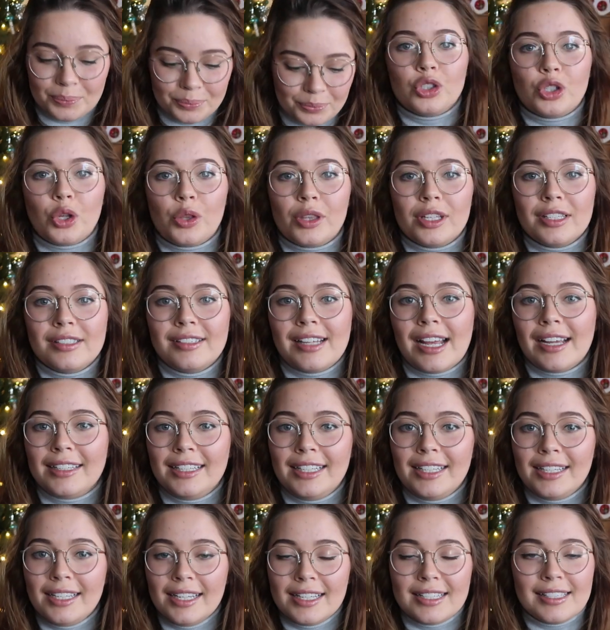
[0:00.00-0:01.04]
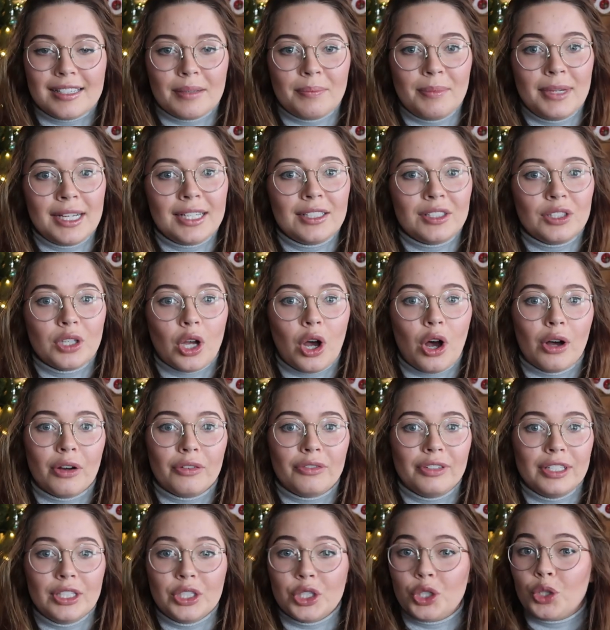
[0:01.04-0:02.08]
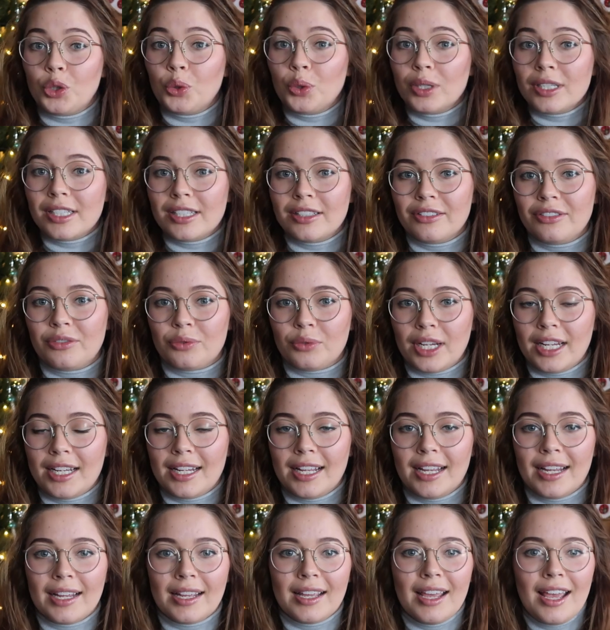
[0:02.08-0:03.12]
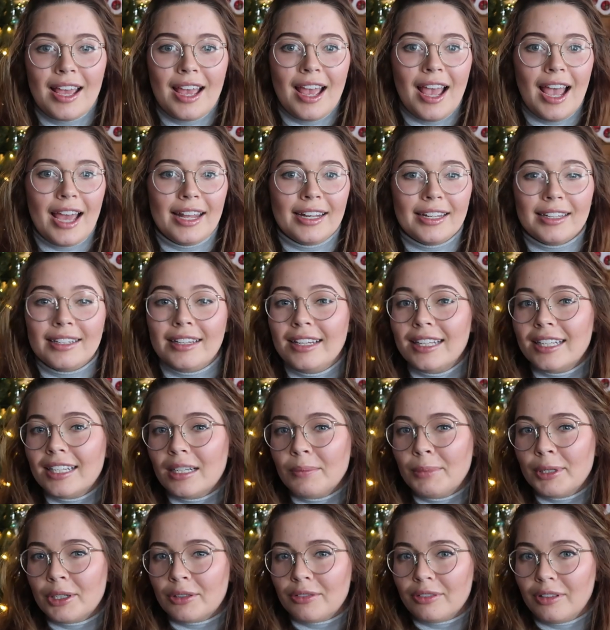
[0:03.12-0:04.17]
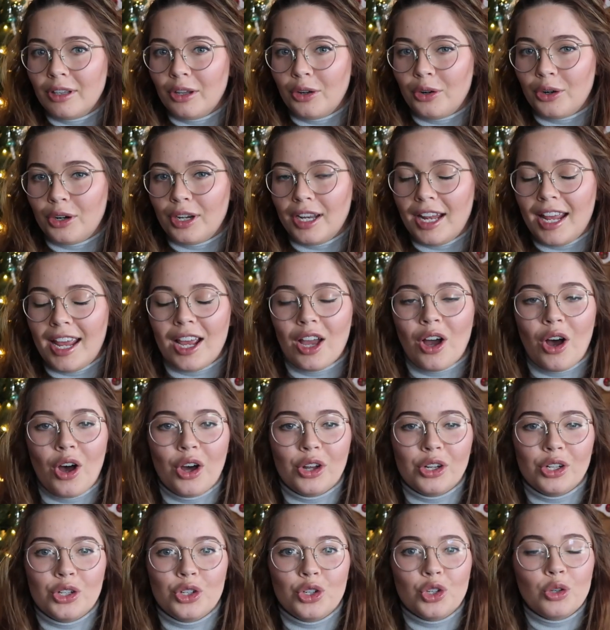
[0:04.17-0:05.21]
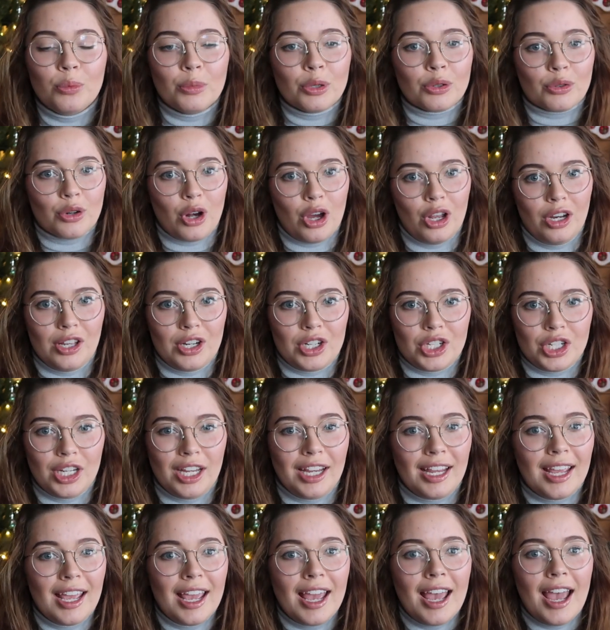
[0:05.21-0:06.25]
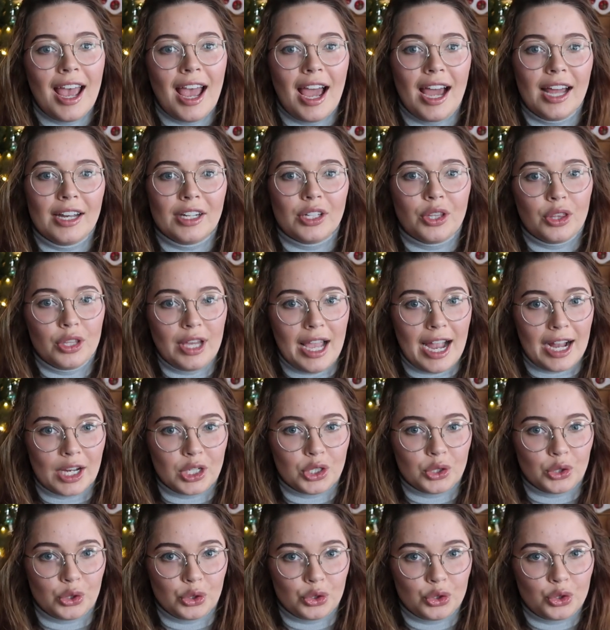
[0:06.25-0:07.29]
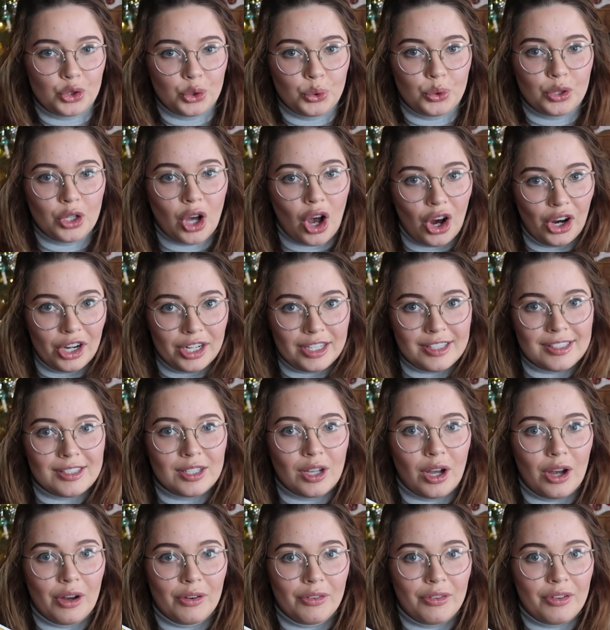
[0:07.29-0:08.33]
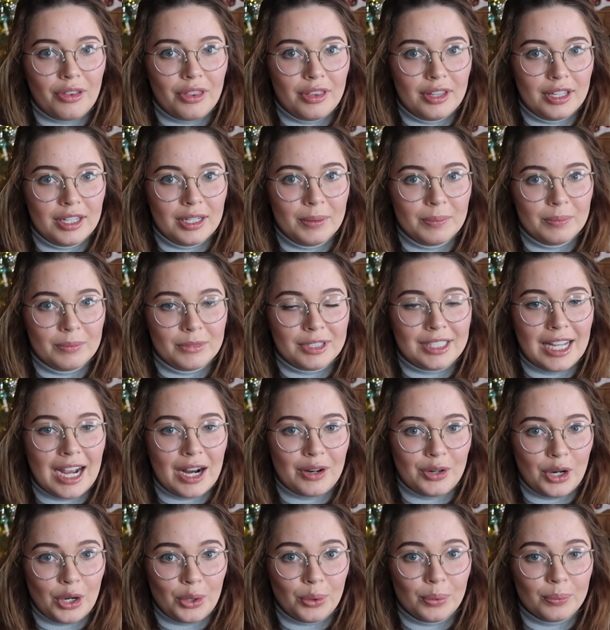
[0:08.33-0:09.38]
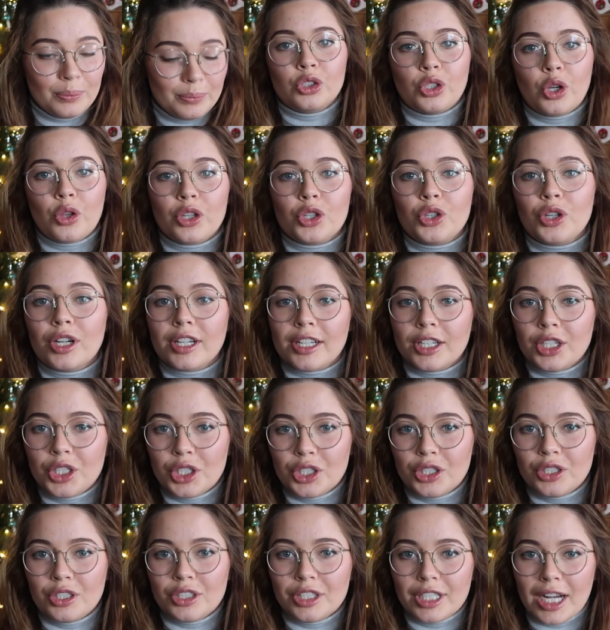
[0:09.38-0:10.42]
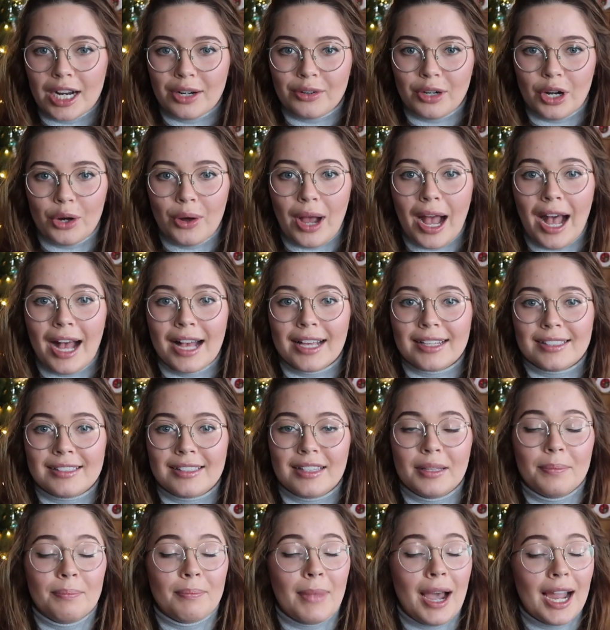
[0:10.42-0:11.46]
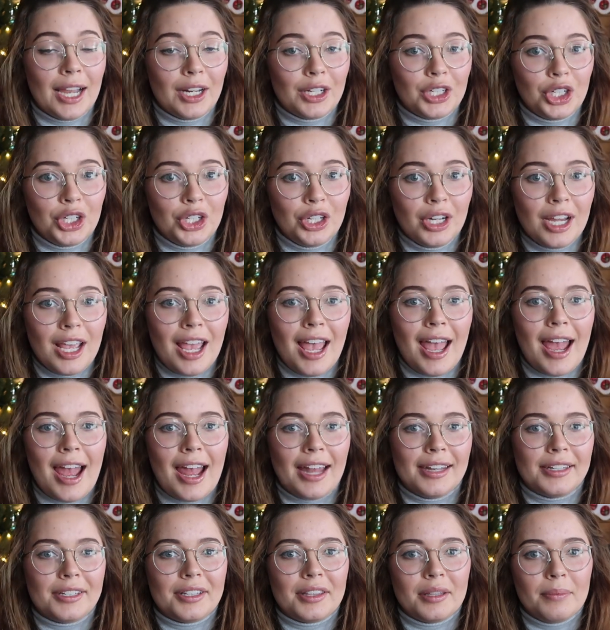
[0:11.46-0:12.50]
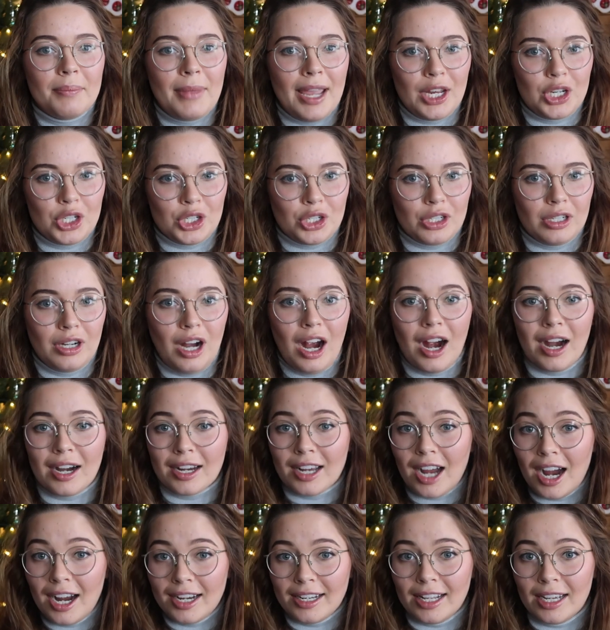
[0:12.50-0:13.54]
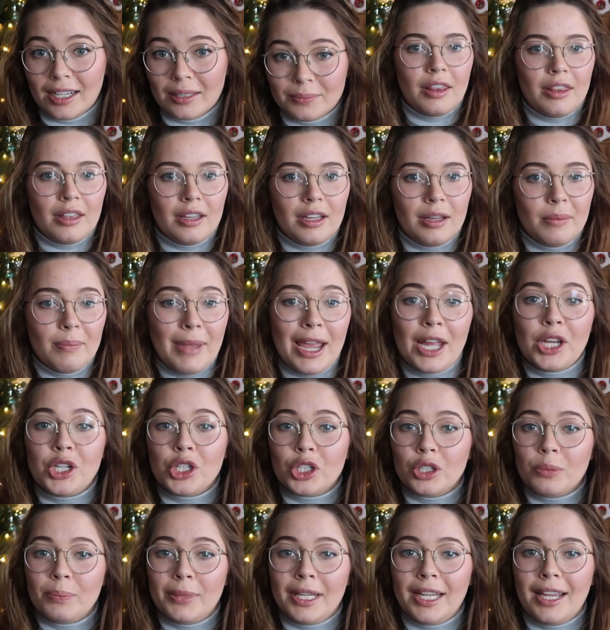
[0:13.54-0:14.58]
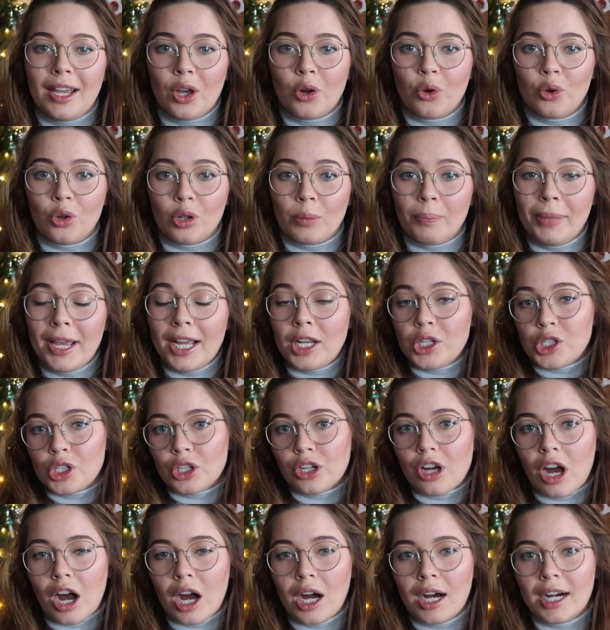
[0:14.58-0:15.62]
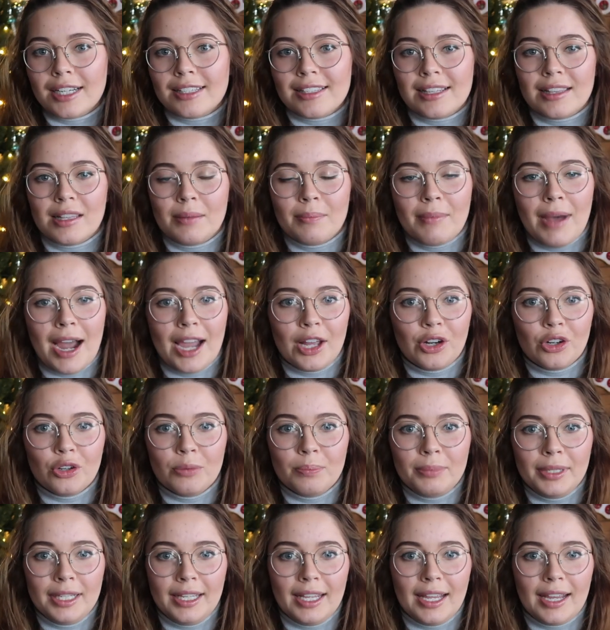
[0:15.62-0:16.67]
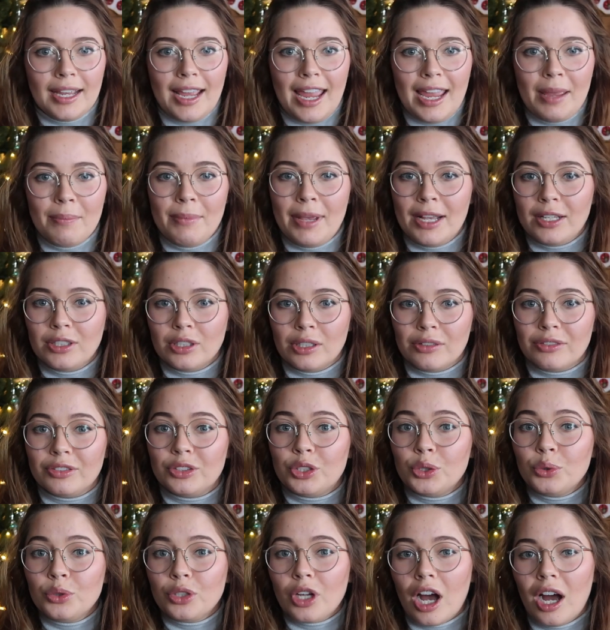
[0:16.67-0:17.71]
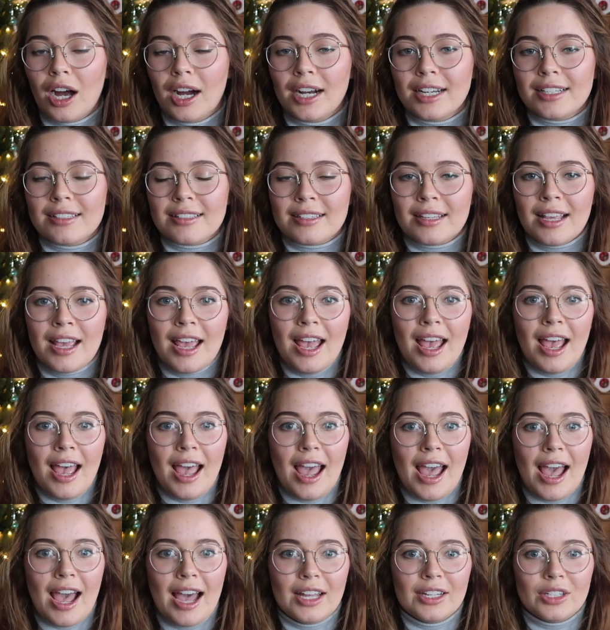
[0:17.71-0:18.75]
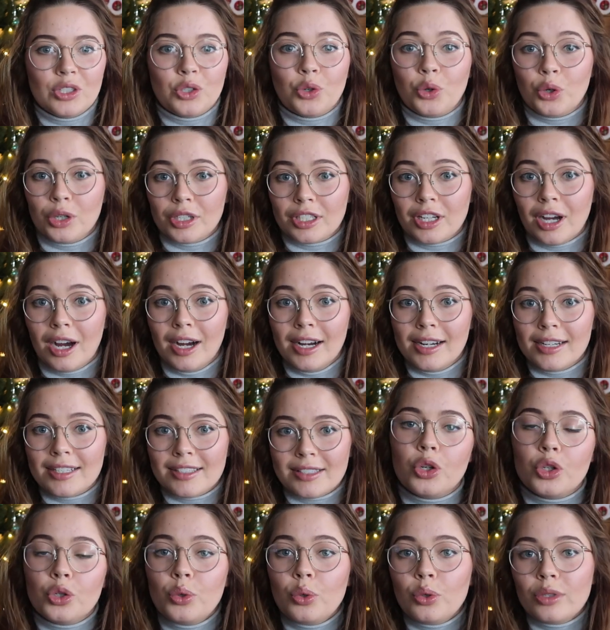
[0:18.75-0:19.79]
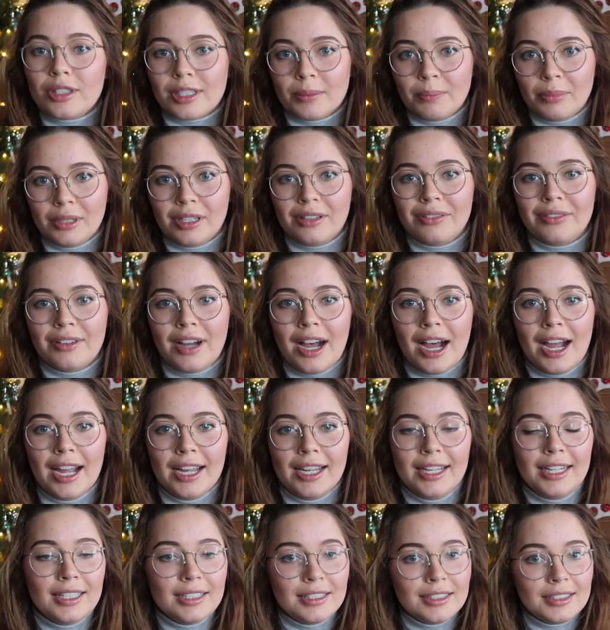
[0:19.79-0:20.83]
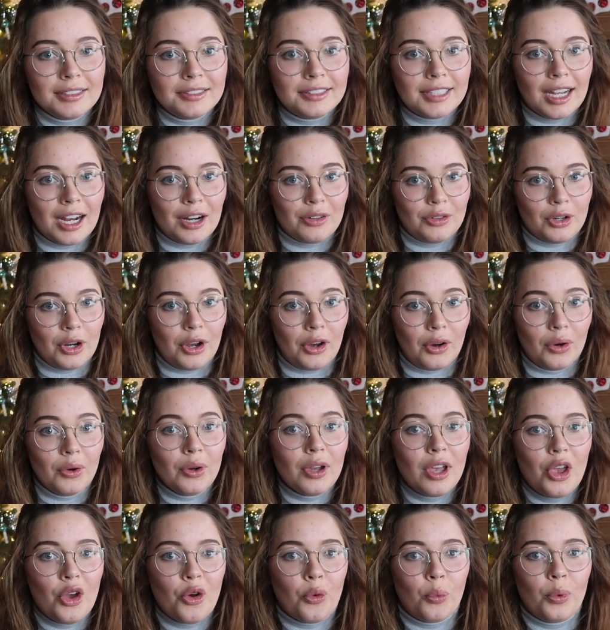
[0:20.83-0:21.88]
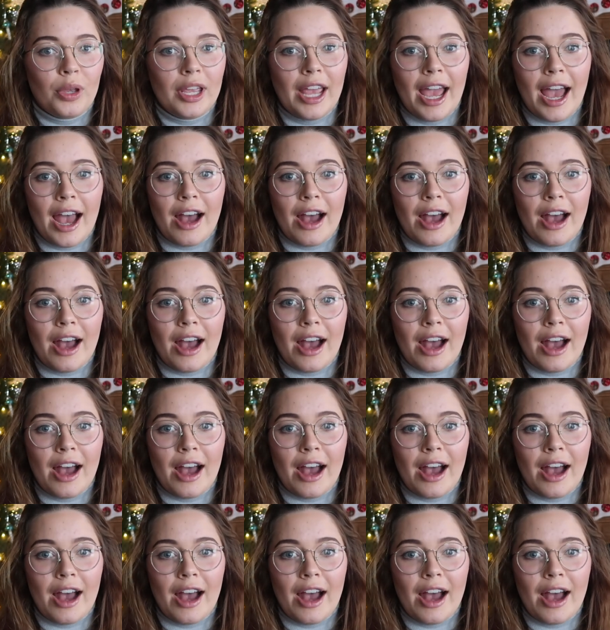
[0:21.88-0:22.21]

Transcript: So this technique is a mix of intuitive reading and a little bit of learning on numerology and the actual suit cards of the tarot. So the traditional tarot has the minor and the major arcana. The major being all picture cards and the minor being a mix of suit cards and court cards. To simplify, in tarot we